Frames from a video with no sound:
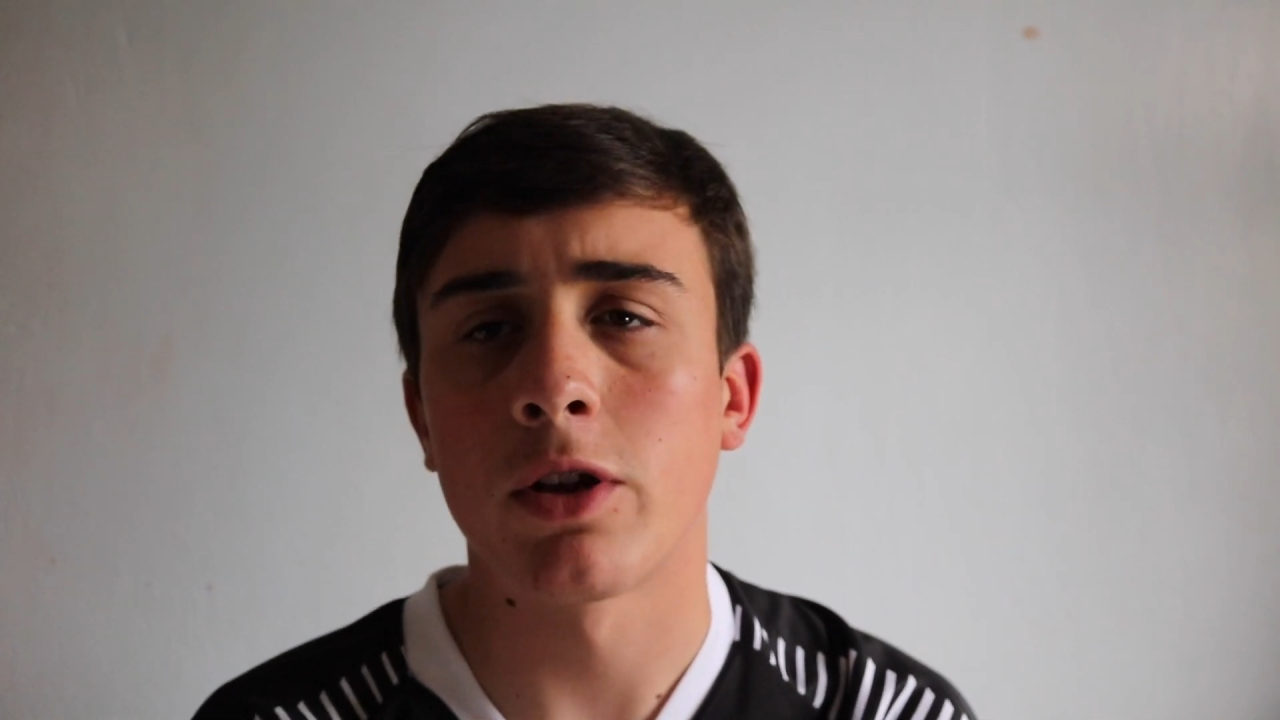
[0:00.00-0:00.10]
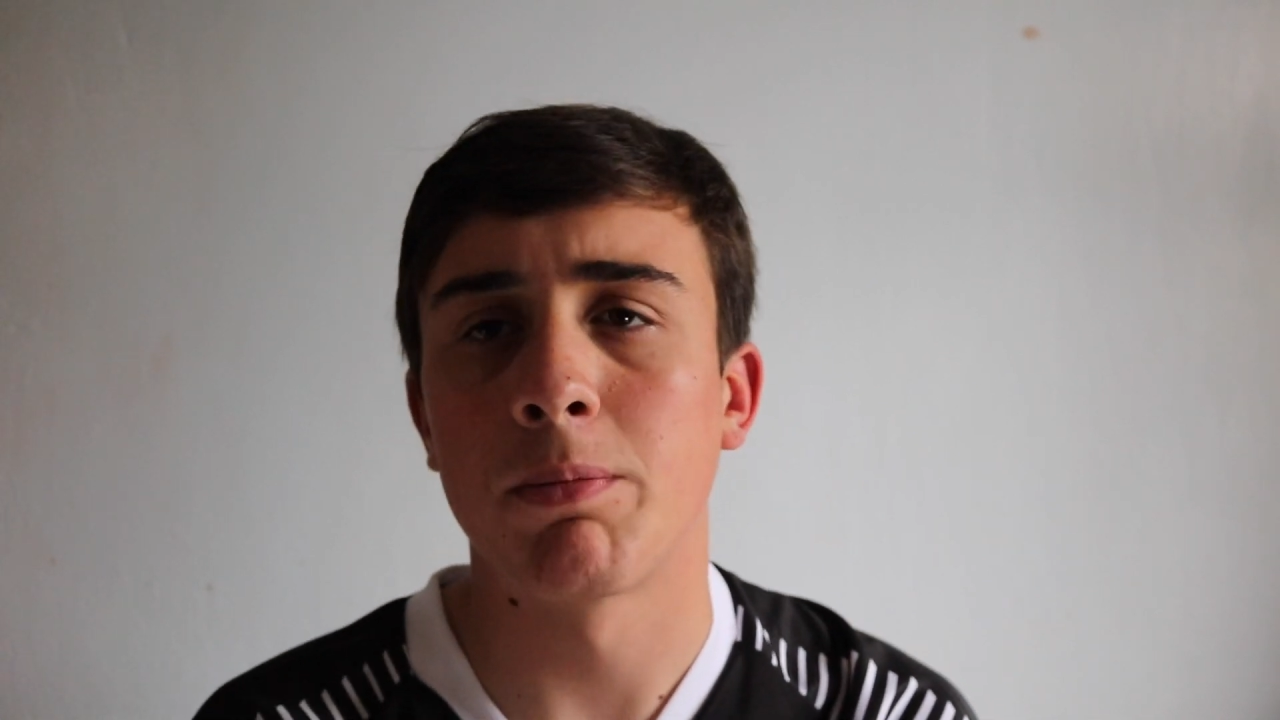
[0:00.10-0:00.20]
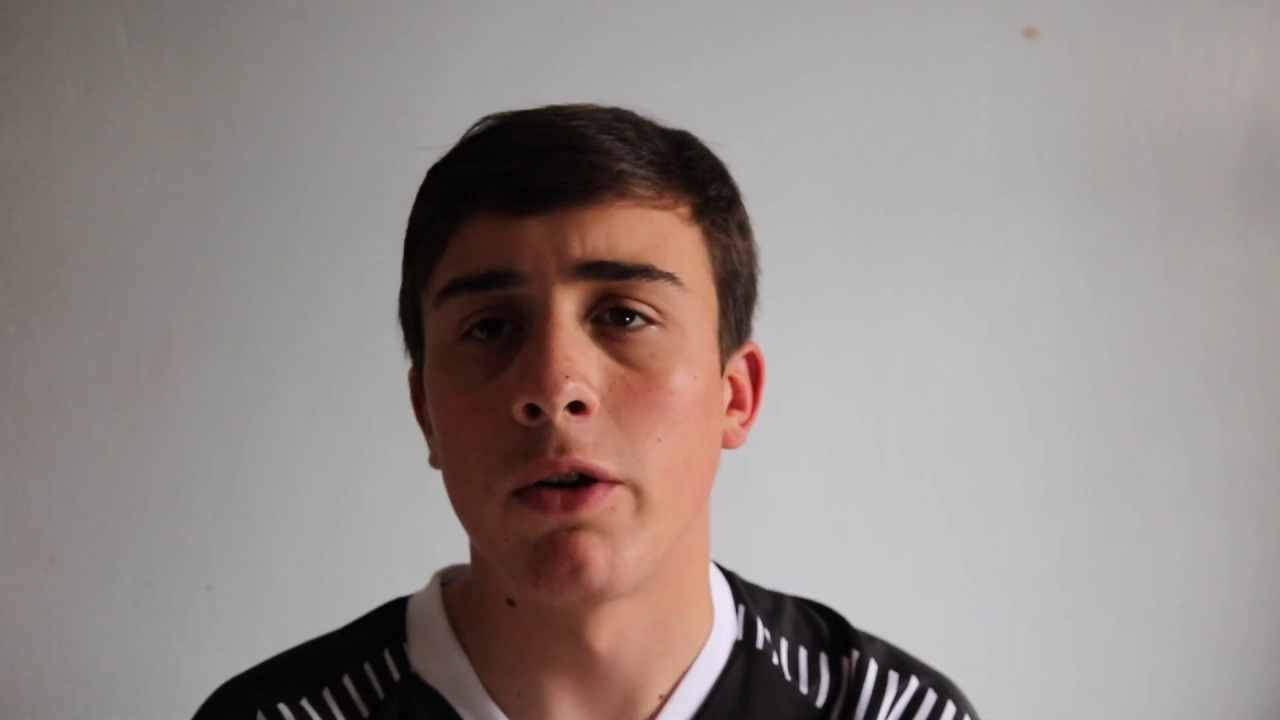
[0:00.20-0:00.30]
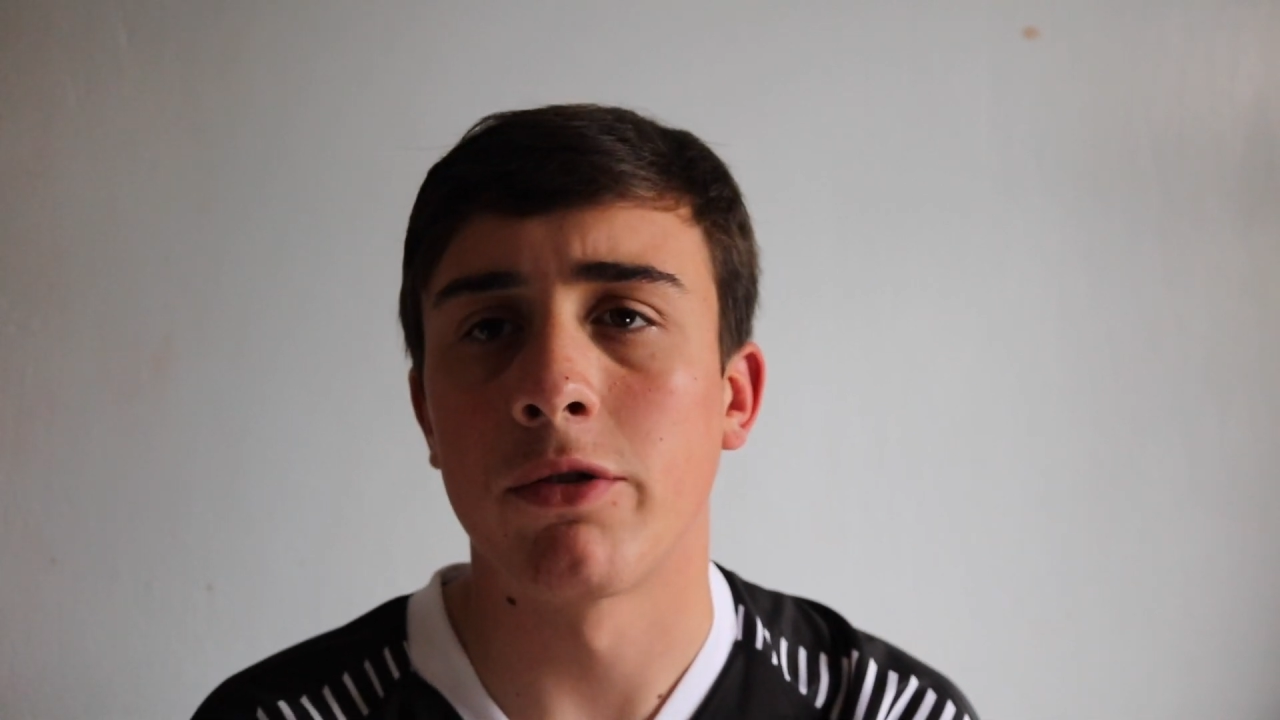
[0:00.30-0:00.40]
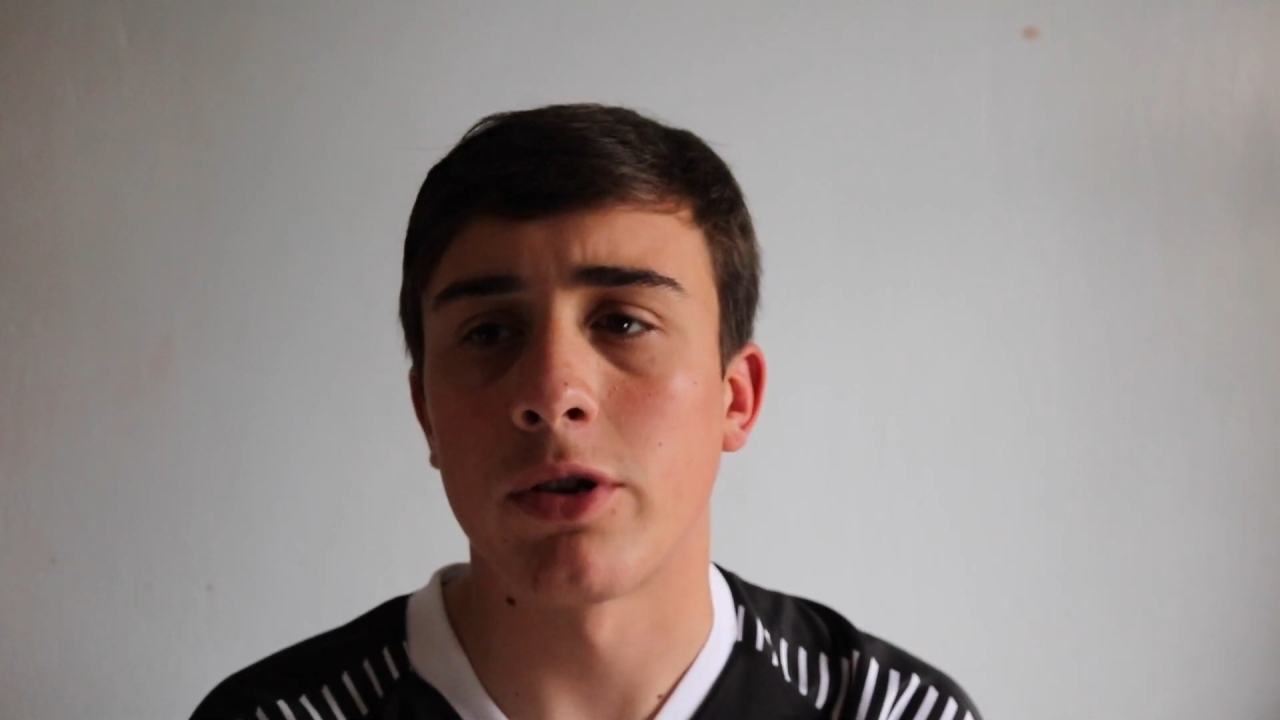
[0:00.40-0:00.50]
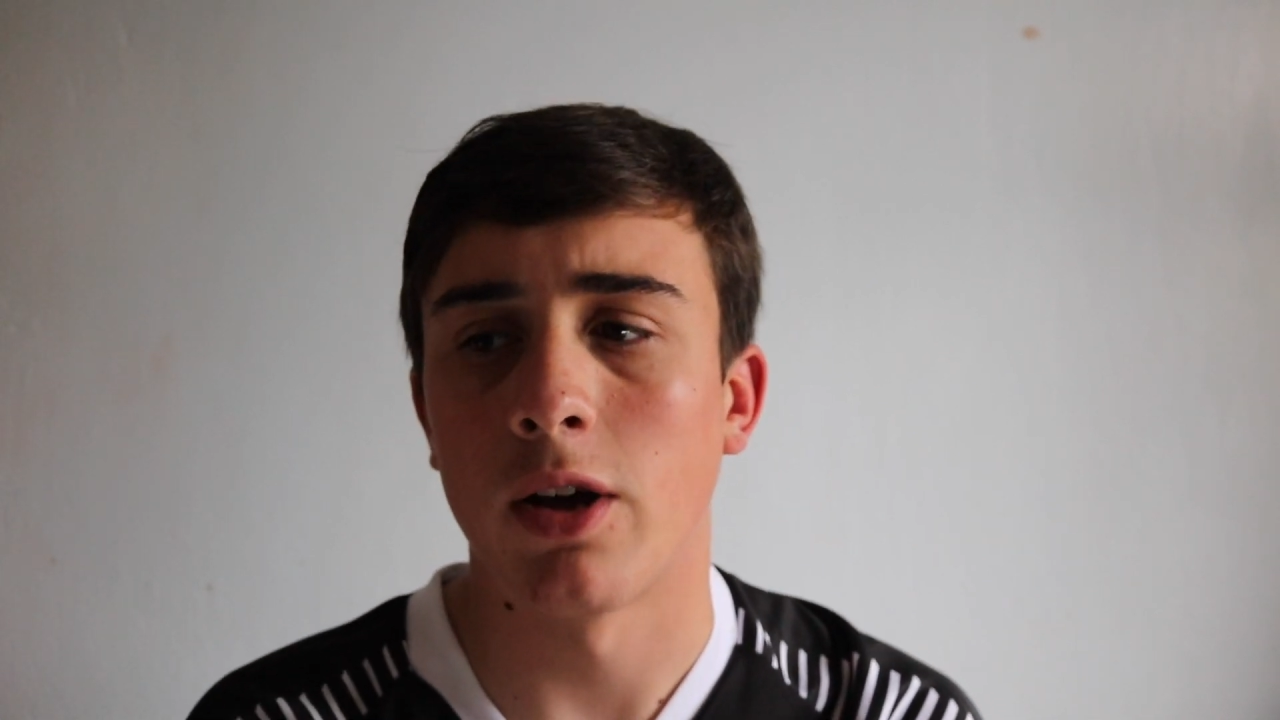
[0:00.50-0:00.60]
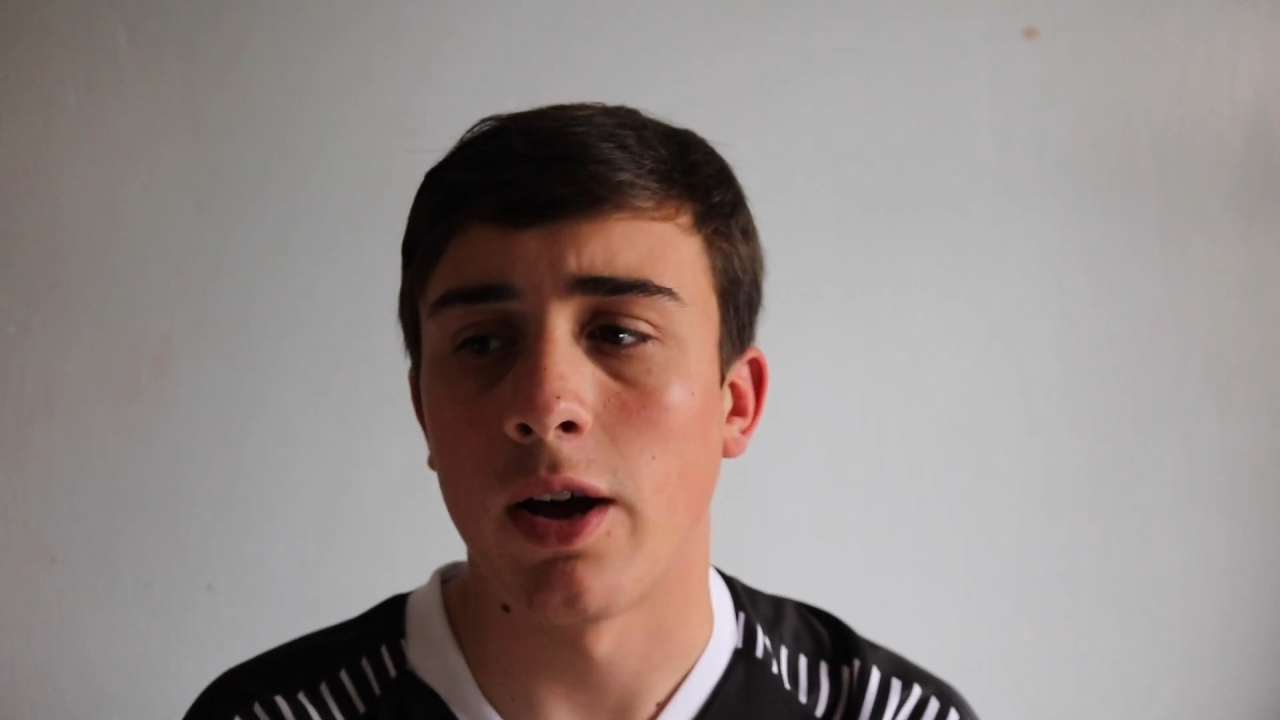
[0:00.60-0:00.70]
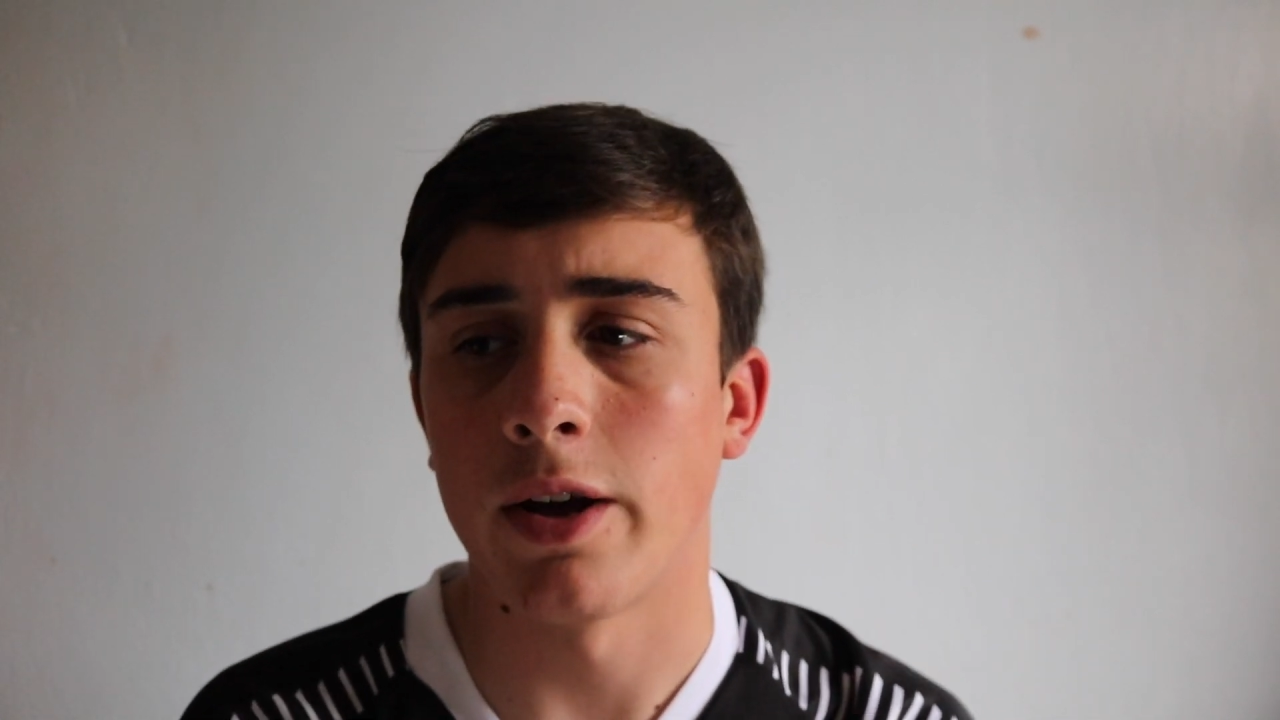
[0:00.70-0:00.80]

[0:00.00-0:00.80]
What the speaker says: sponsor